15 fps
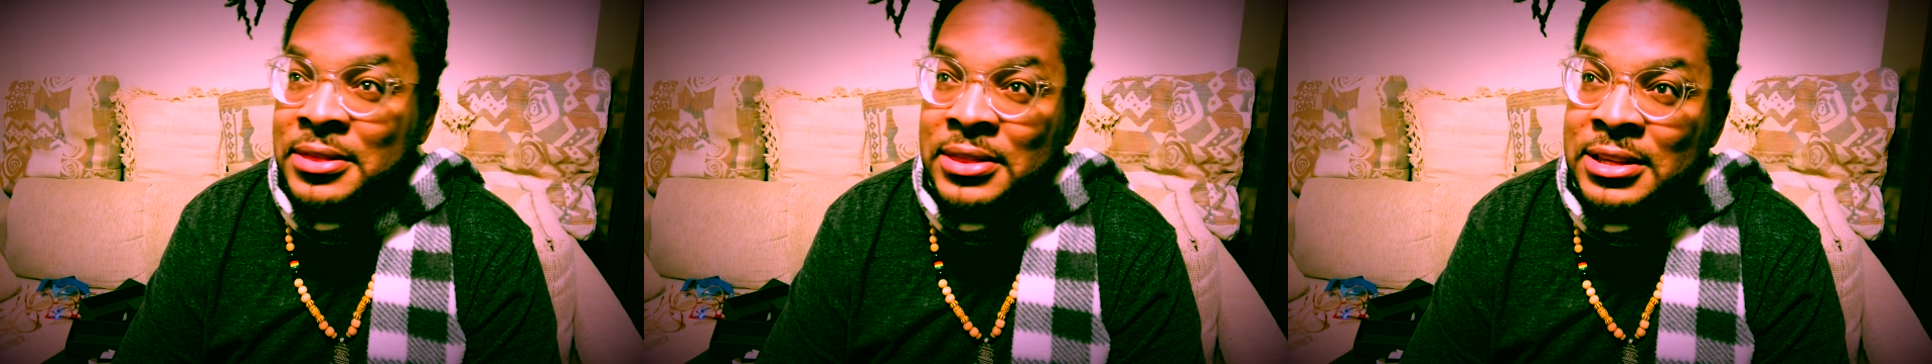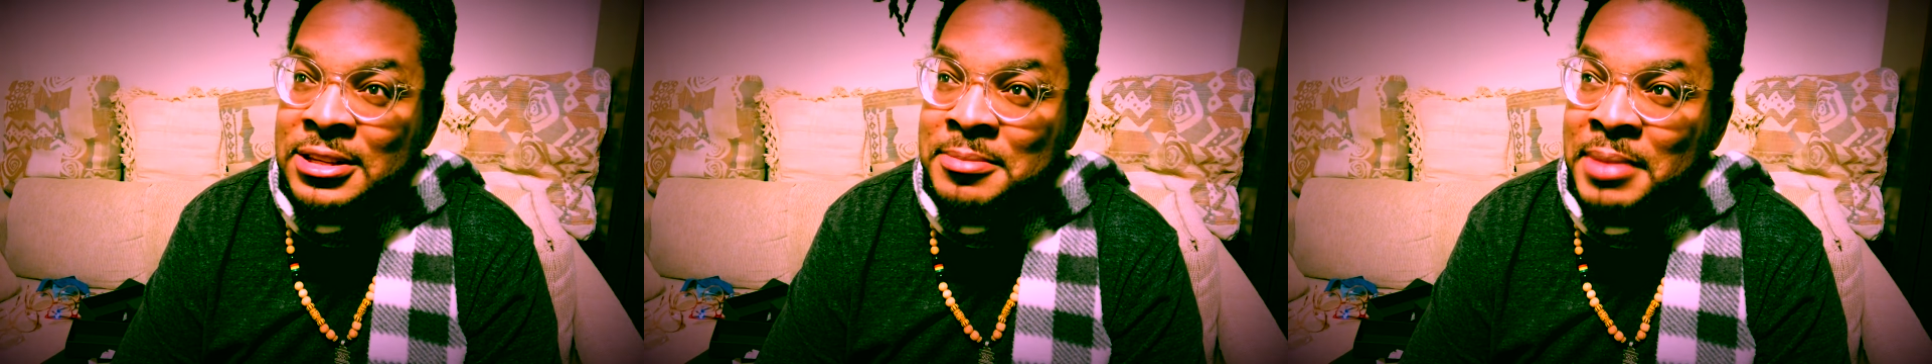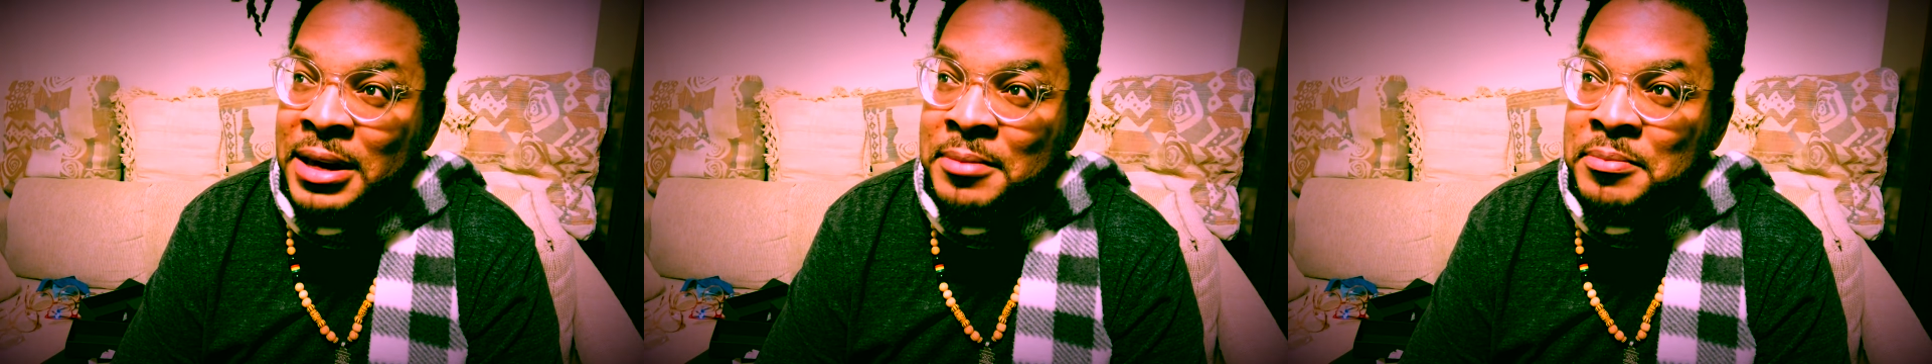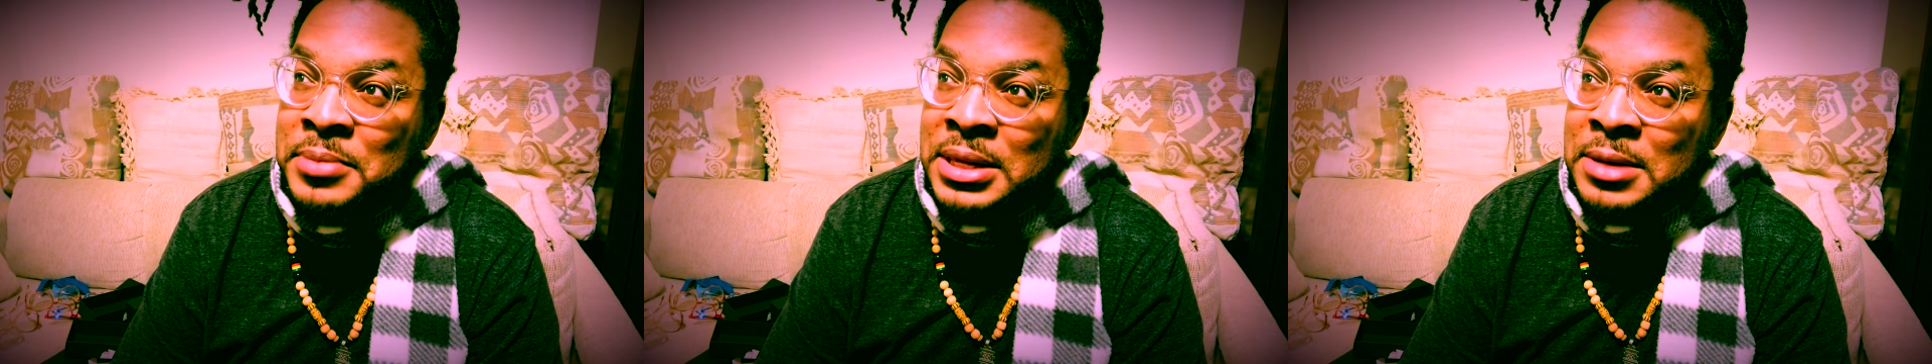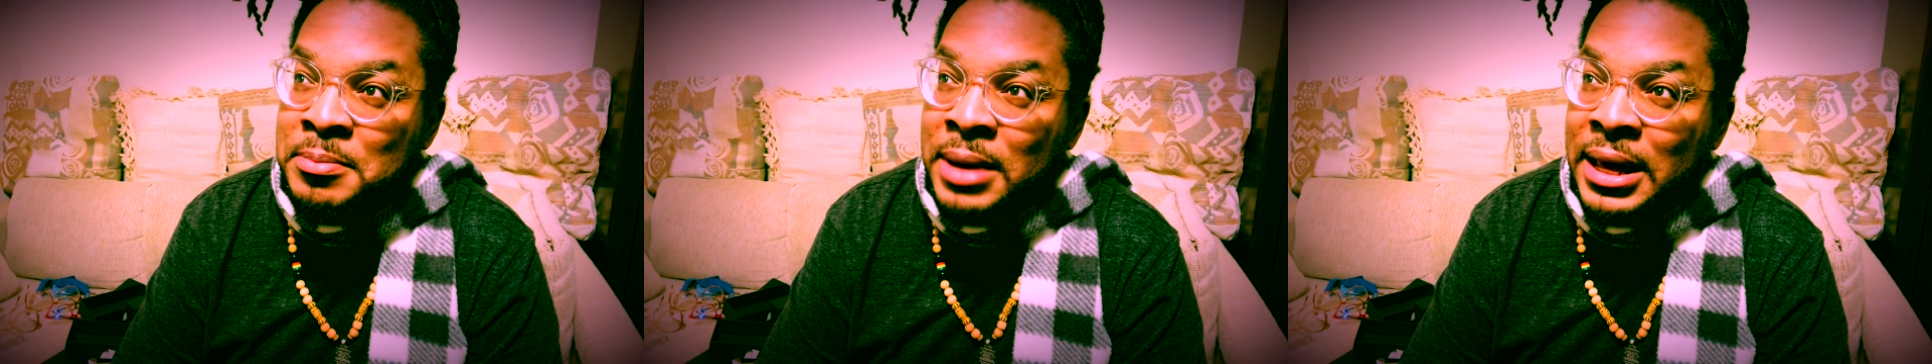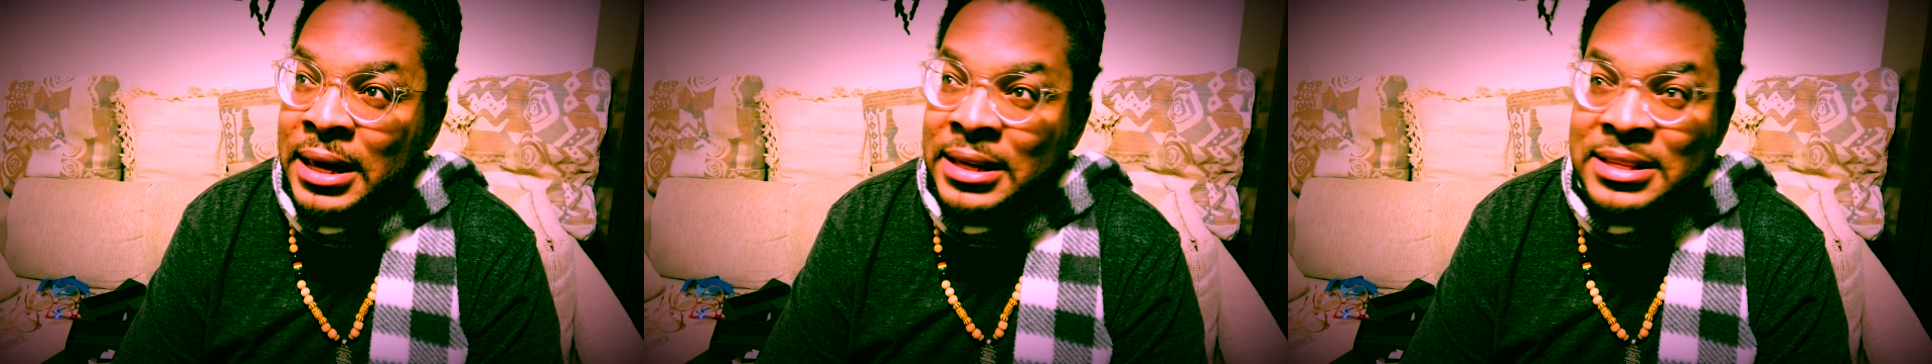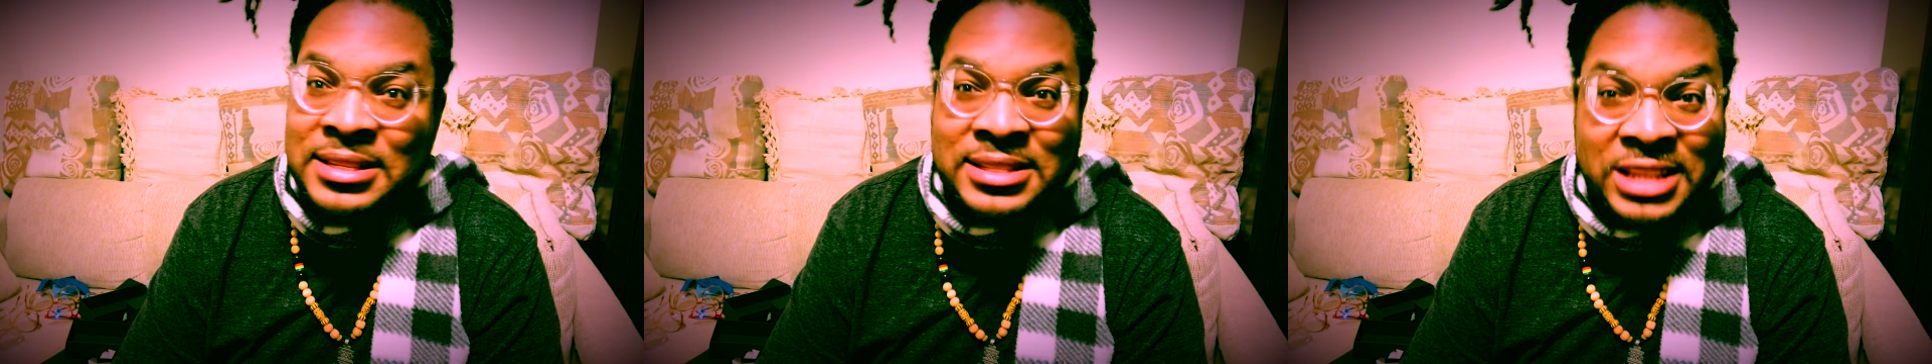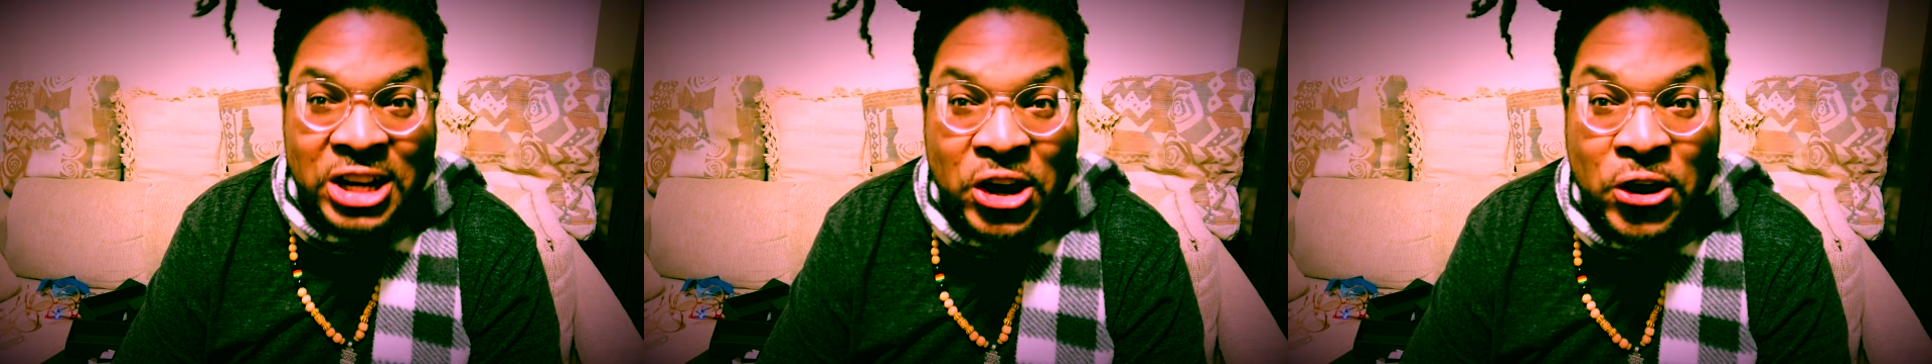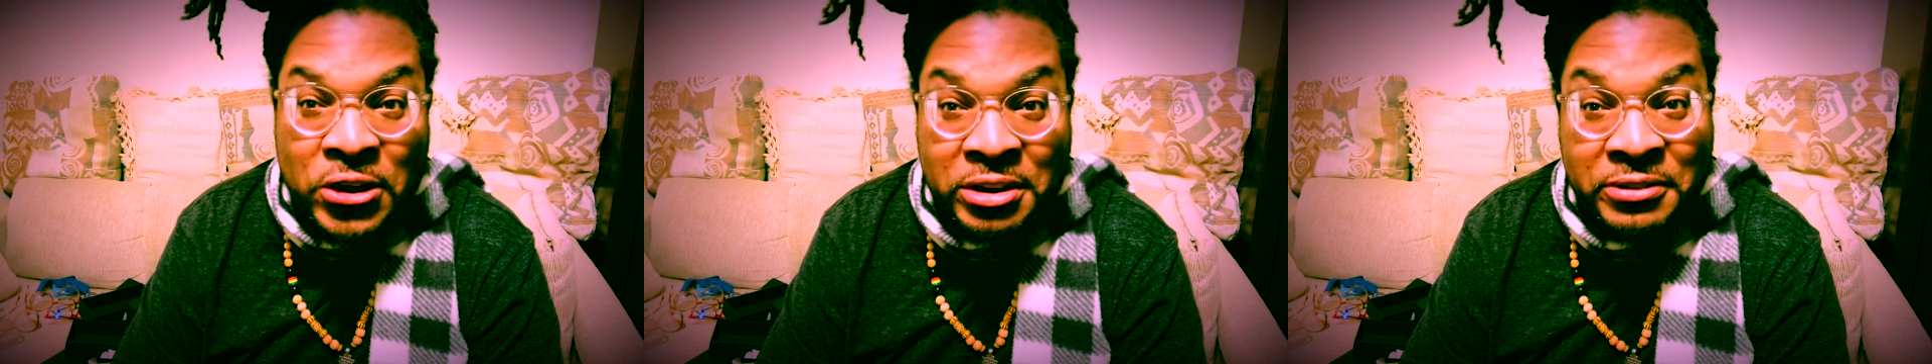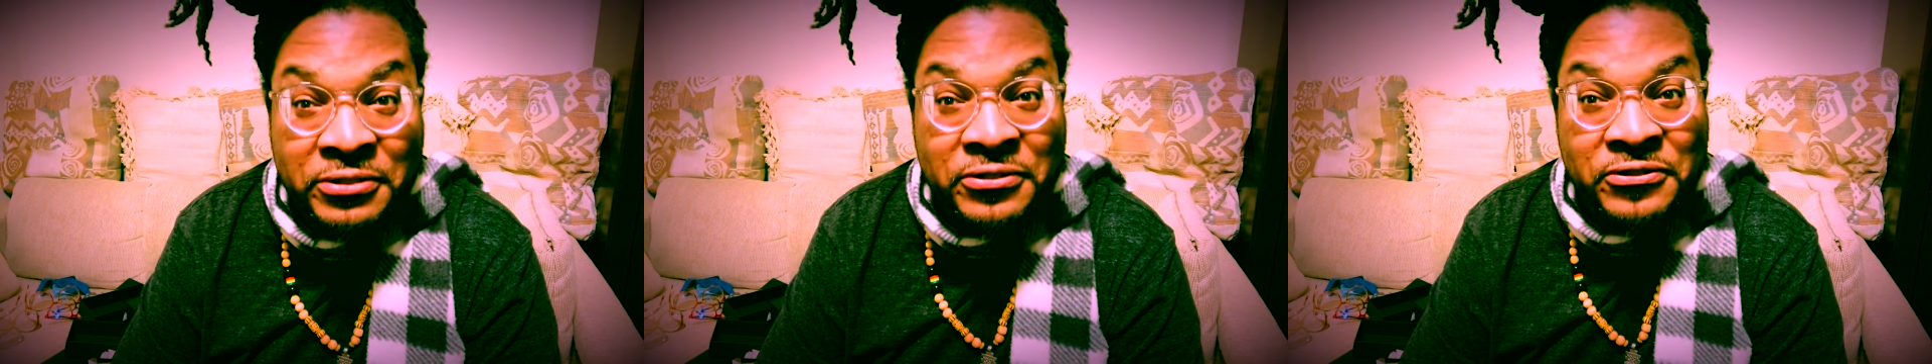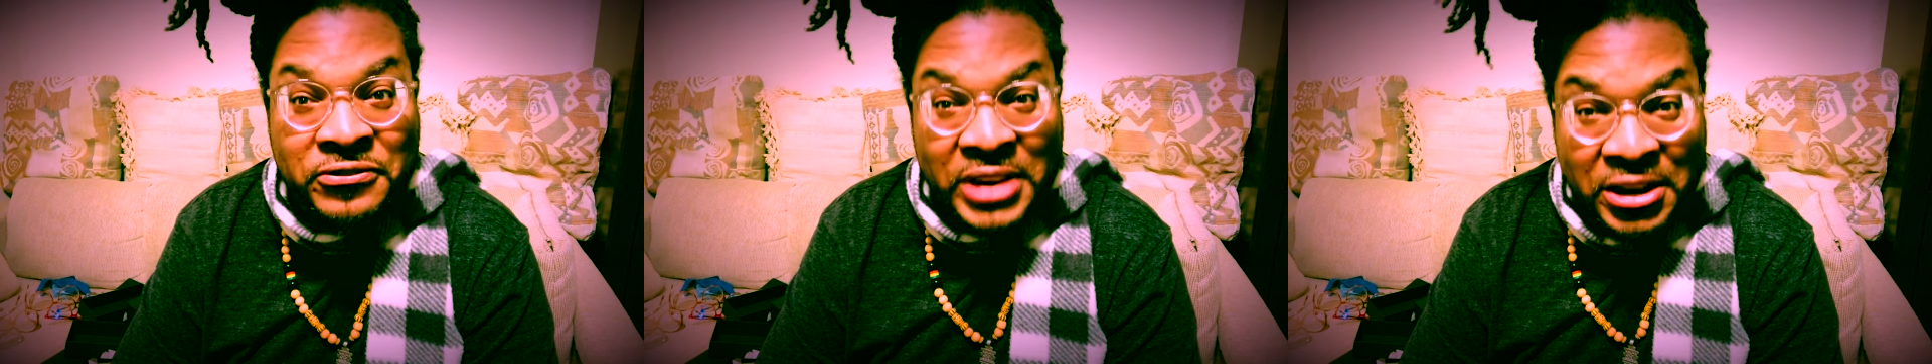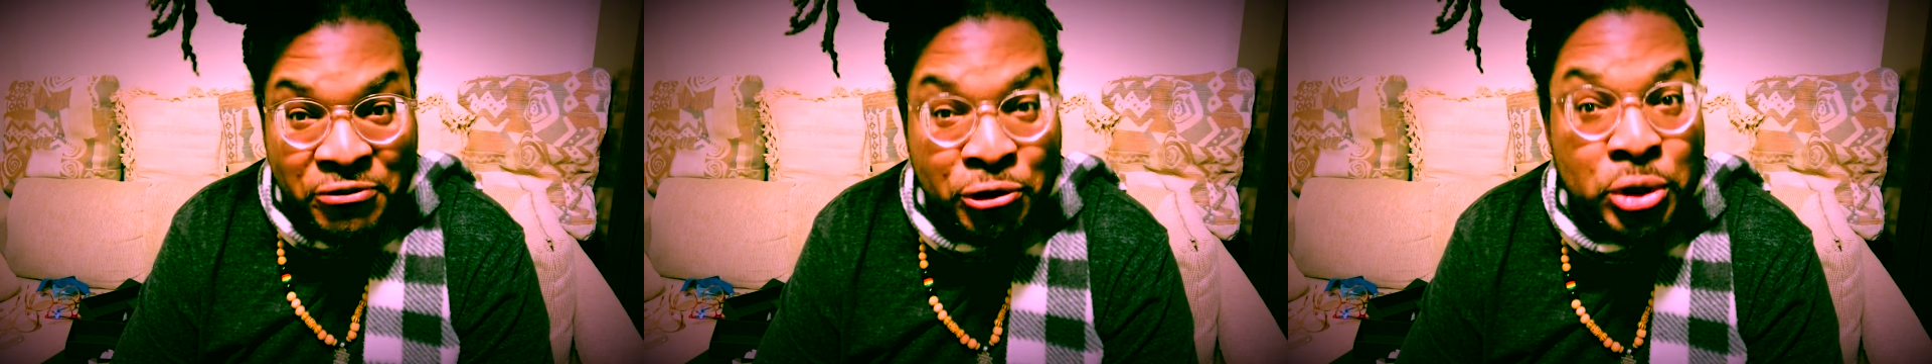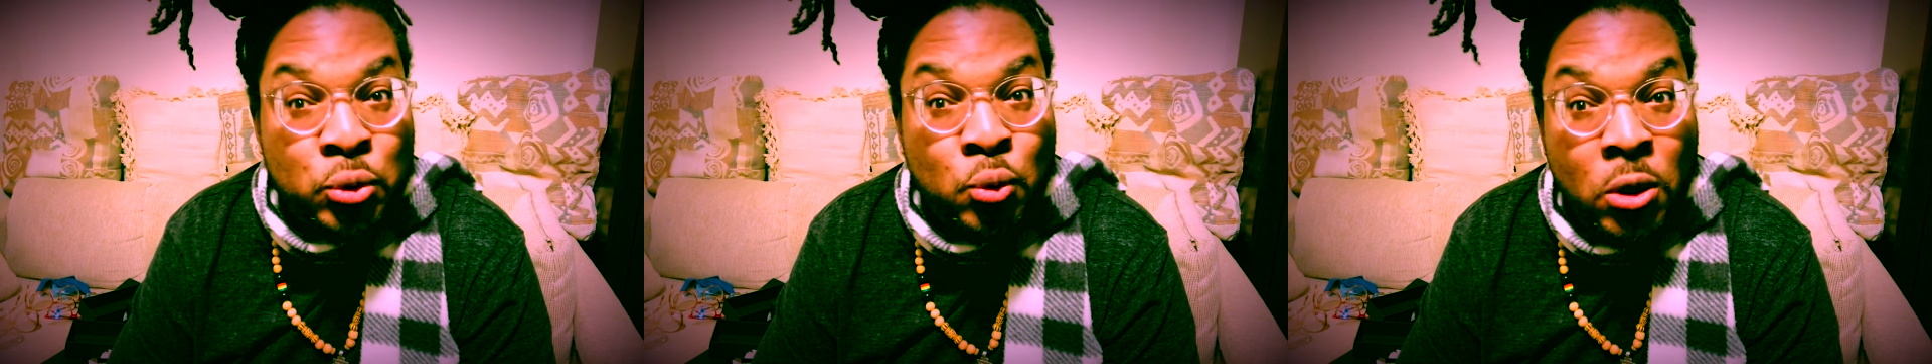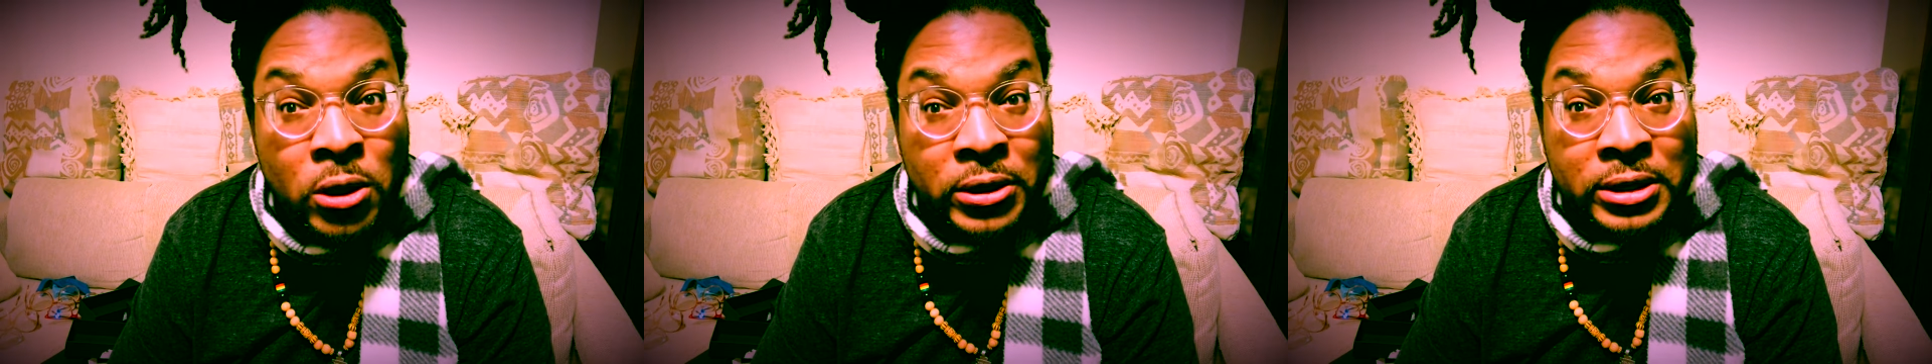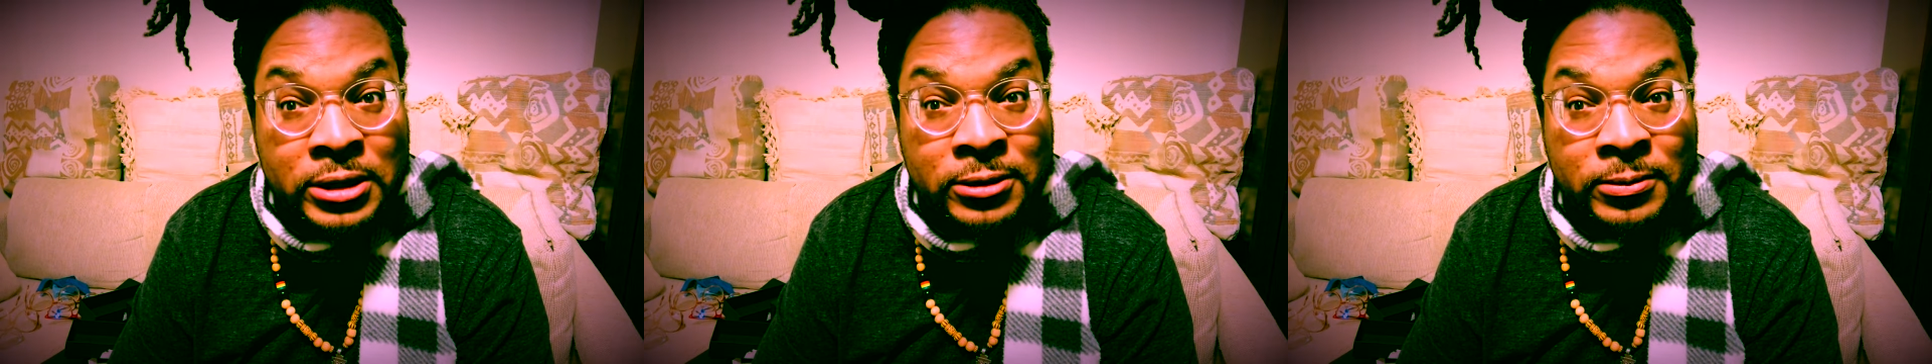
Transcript: this might be my second favorite one.